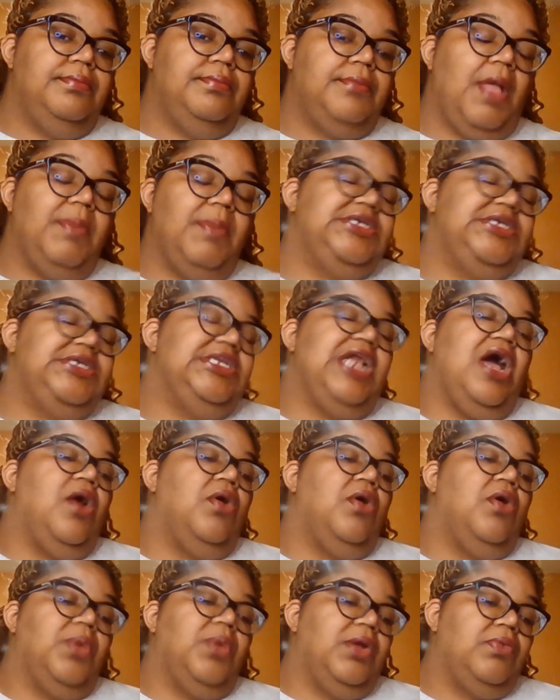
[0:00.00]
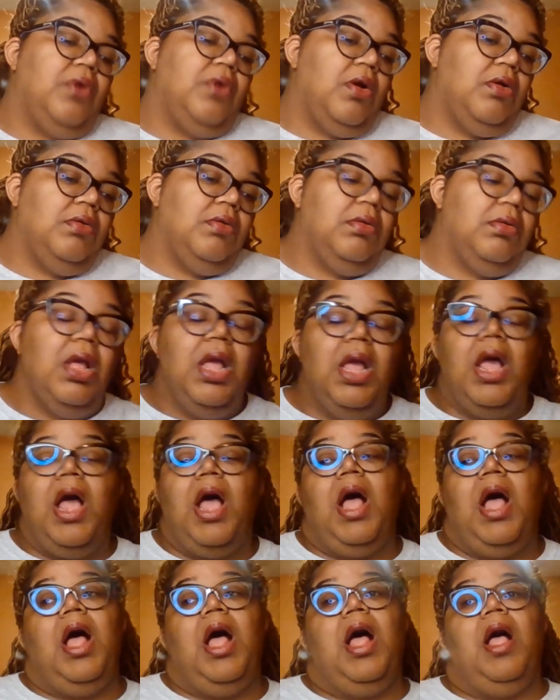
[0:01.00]
I mean, she's not all the way
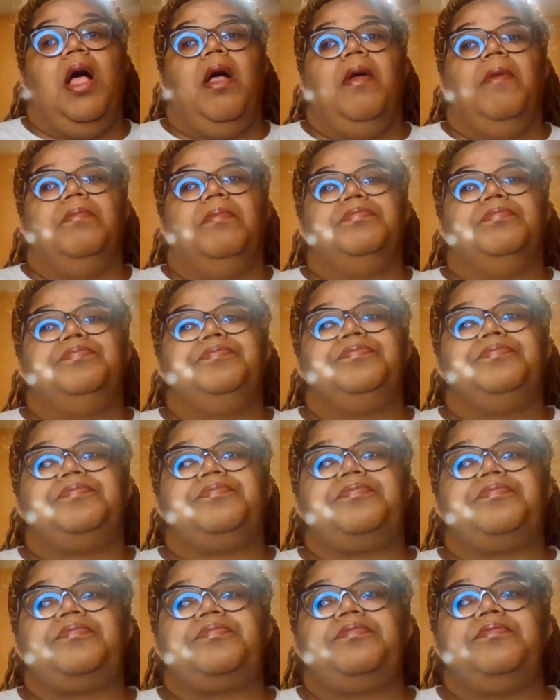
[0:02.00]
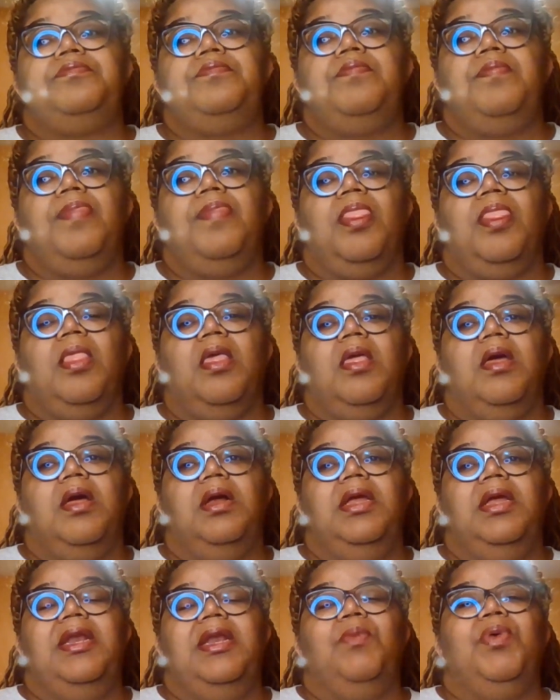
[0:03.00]
wrong.
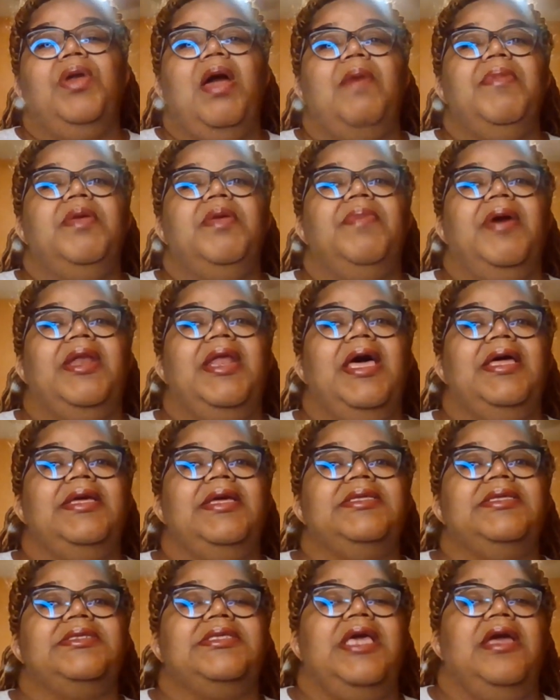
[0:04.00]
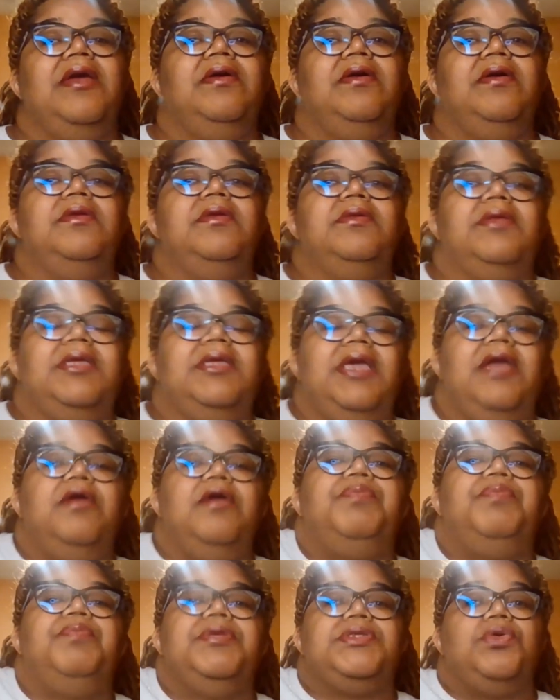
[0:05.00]
And what I mean by that is Karen
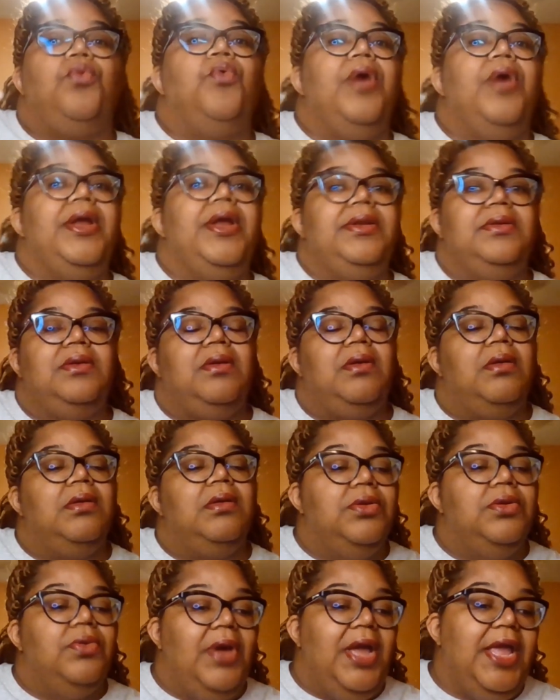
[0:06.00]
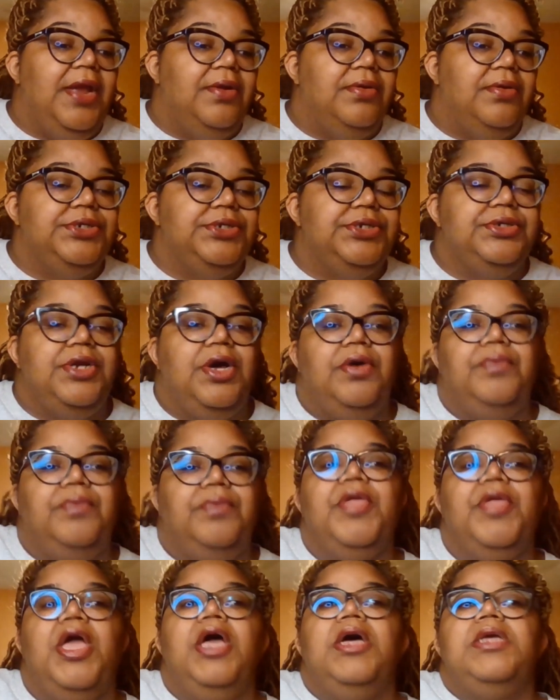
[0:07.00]
puts on her little airs, you know.
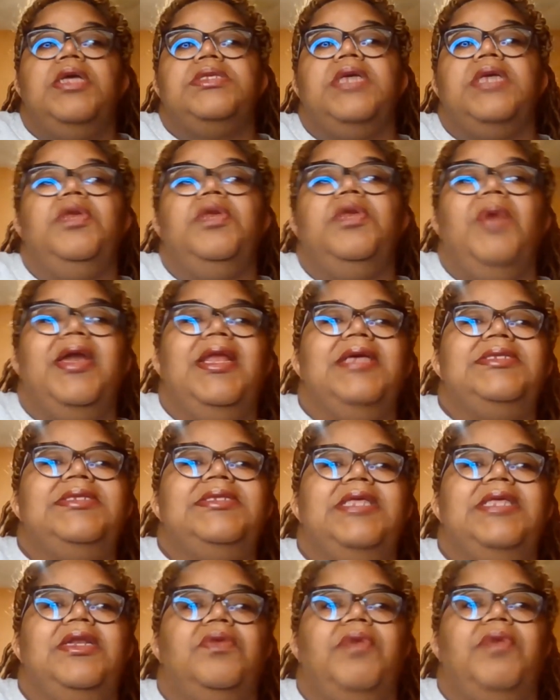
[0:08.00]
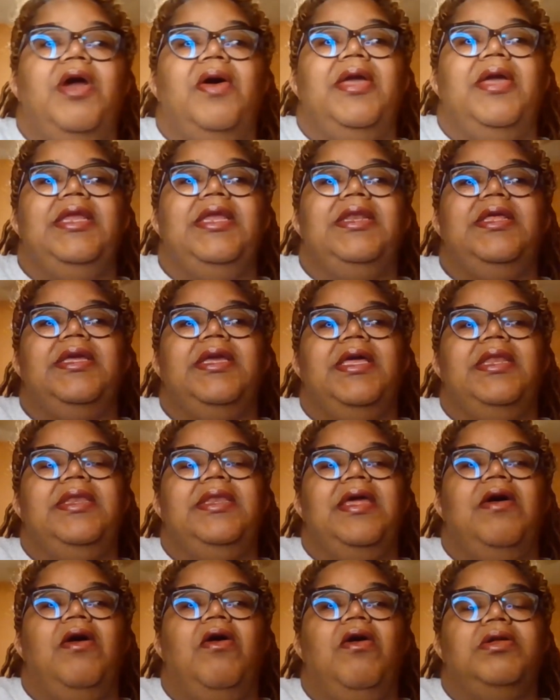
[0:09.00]
So anyway, they're sitting around eating,
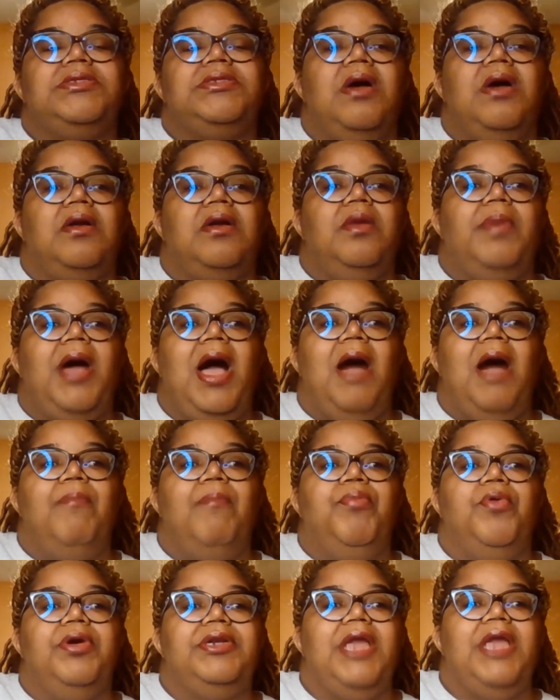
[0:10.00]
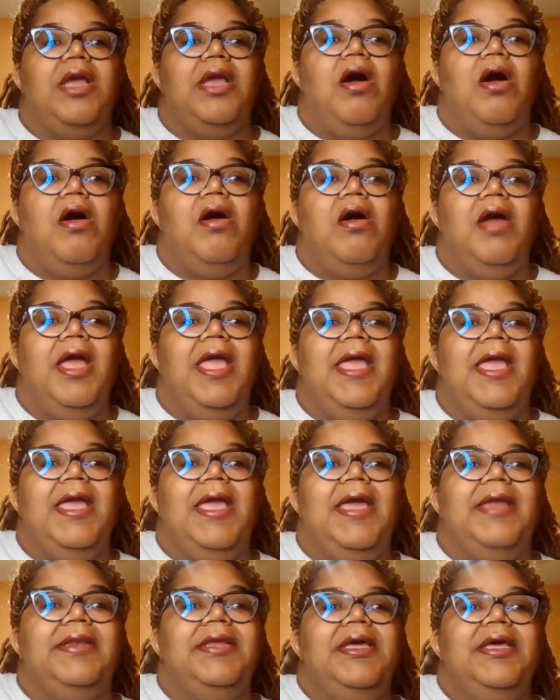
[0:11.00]
and they're all talking about how bored they are.
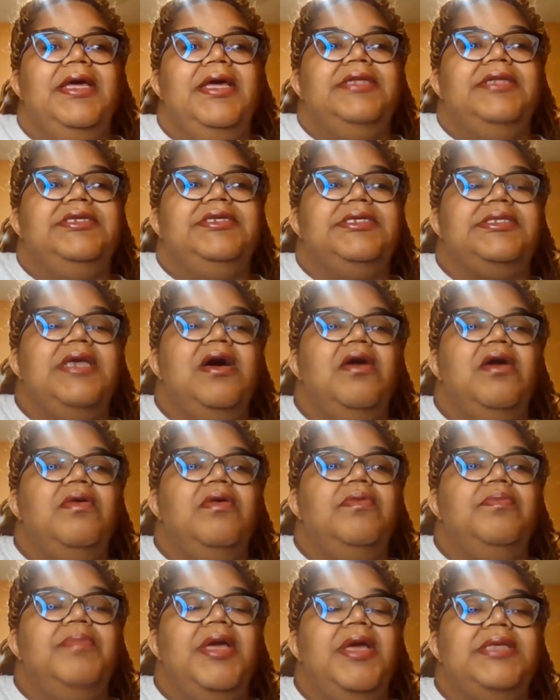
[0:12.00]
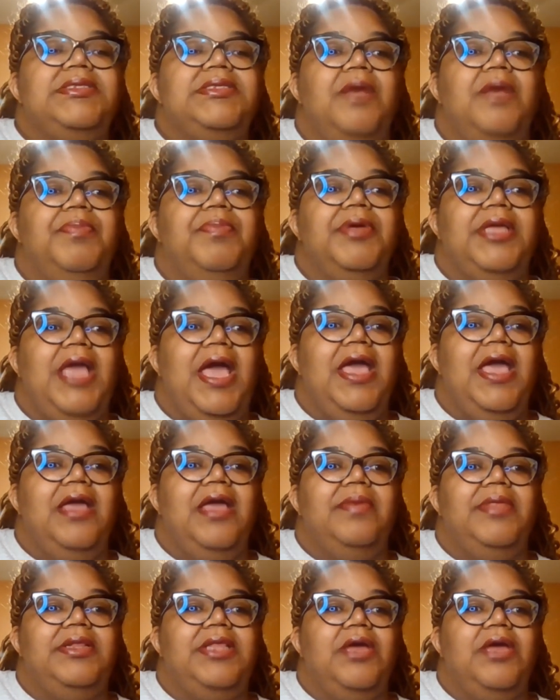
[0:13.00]
And Giselle makes up a
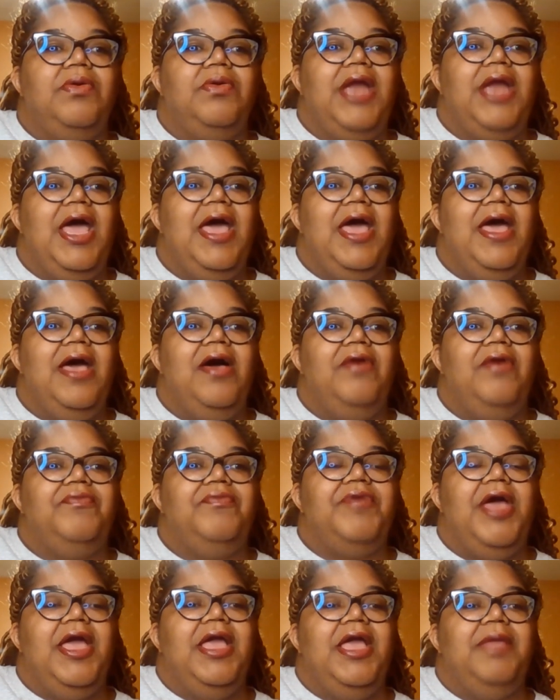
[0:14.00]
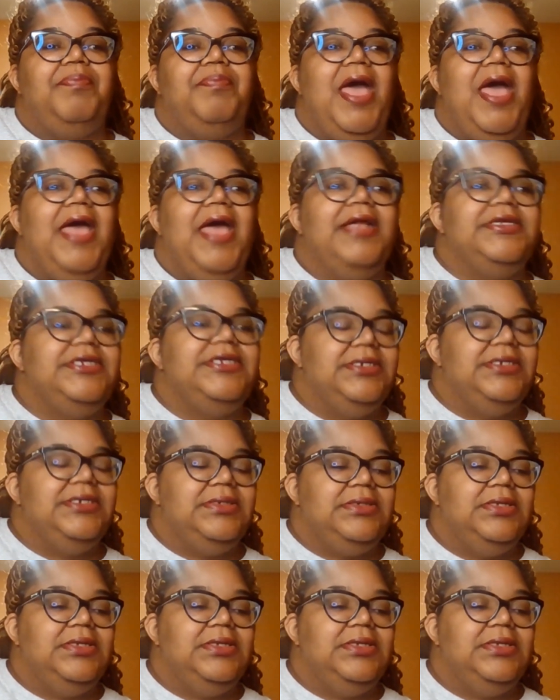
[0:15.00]
game that they're going to have a pageant